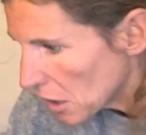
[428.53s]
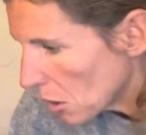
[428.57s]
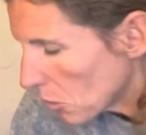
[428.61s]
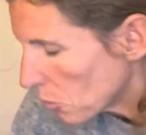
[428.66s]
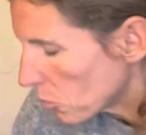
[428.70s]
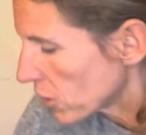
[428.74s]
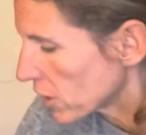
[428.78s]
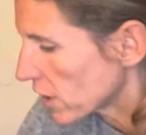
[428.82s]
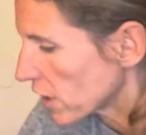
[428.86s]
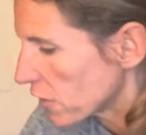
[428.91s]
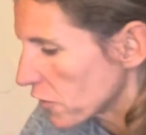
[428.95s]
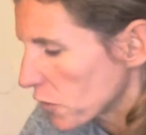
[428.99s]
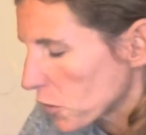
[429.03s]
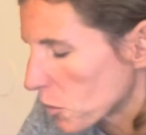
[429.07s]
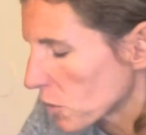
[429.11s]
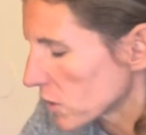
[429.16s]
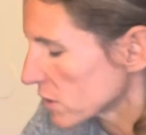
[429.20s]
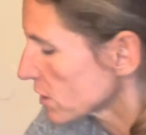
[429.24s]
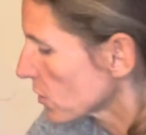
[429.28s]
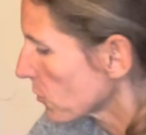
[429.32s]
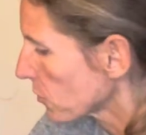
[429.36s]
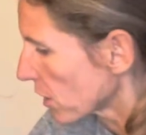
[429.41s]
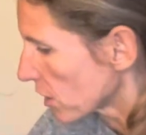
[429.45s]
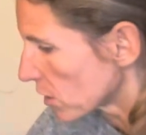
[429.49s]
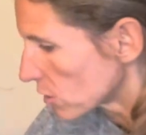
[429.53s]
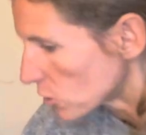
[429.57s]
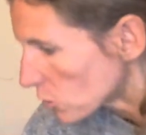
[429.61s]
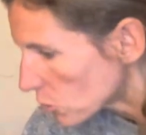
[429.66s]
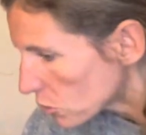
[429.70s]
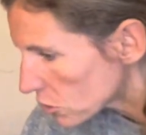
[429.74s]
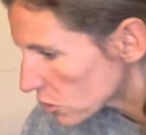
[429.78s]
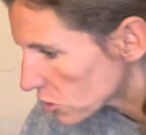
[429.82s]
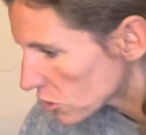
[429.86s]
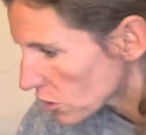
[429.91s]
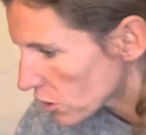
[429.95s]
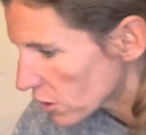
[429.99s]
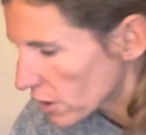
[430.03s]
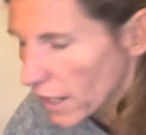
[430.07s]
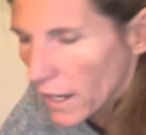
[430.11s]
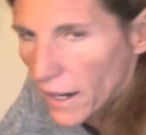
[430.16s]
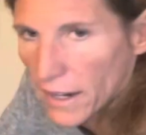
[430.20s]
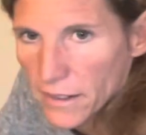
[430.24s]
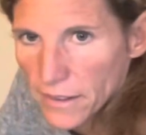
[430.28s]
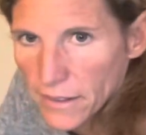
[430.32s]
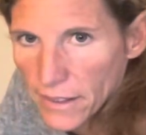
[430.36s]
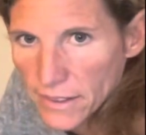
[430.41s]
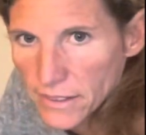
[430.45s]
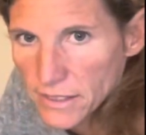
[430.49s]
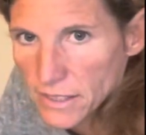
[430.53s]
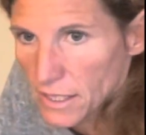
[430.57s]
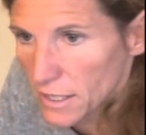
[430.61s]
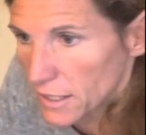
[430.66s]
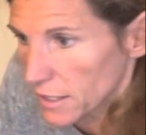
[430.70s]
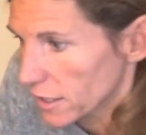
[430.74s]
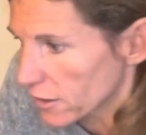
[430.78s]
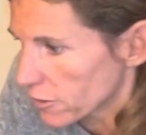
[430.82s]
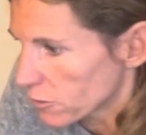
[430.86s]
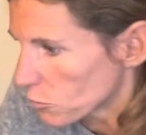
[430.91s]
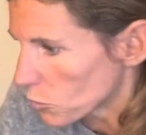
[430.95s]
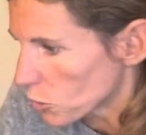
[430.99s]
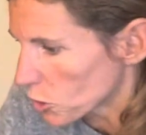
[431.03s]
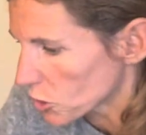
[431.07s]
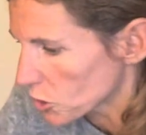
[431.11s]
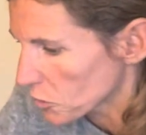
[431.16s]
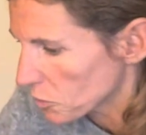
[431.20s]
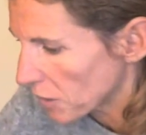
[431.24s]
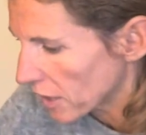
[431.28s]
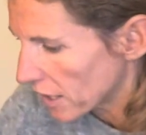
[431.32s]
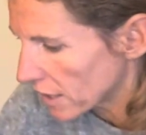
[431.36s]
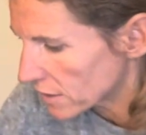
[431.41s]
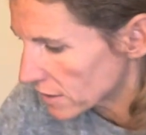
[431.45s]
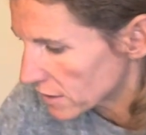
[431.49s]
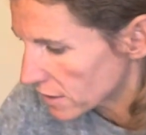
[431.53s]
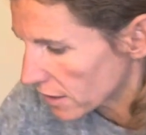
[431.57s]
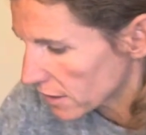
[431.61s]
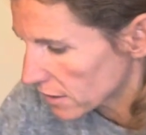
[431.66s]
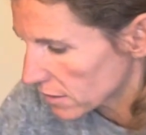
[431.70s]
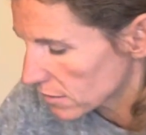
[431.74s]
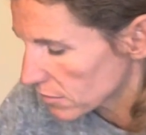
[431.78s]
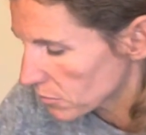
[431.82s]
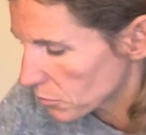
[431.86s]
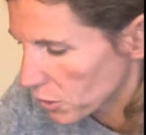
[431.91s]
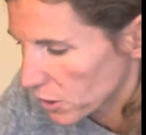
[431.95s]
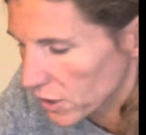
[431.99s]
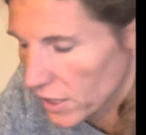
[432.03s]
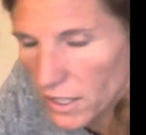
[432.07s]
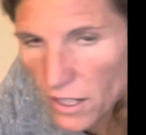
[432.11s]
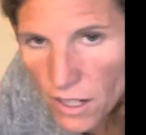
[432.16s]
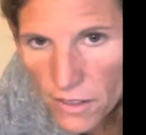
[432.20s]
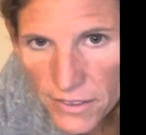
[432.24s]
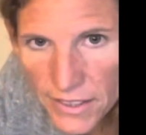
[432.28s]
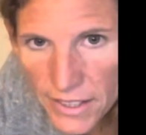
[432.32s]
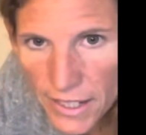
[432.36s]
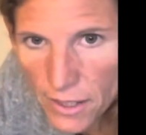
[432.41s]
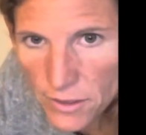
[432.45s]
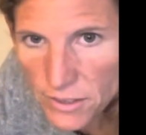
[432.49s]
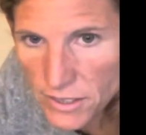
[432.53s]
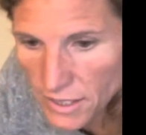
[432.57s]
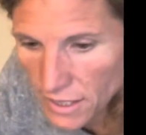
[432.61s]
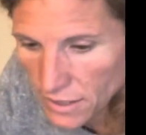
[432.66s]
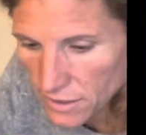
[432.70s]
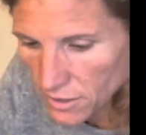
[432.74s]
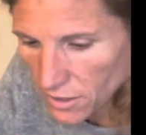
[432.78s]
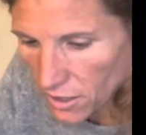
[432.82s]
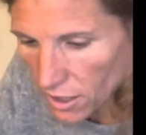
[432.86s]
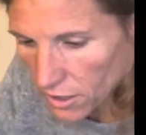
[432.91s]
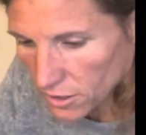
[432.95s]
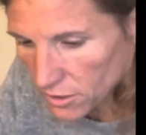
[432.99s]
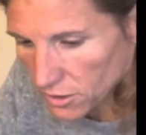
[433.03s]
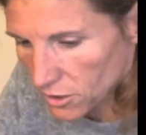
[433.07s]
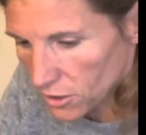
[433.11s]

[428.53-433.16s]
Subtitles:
But if you want something looser and that's gonna give more space, then put it on the outside slot.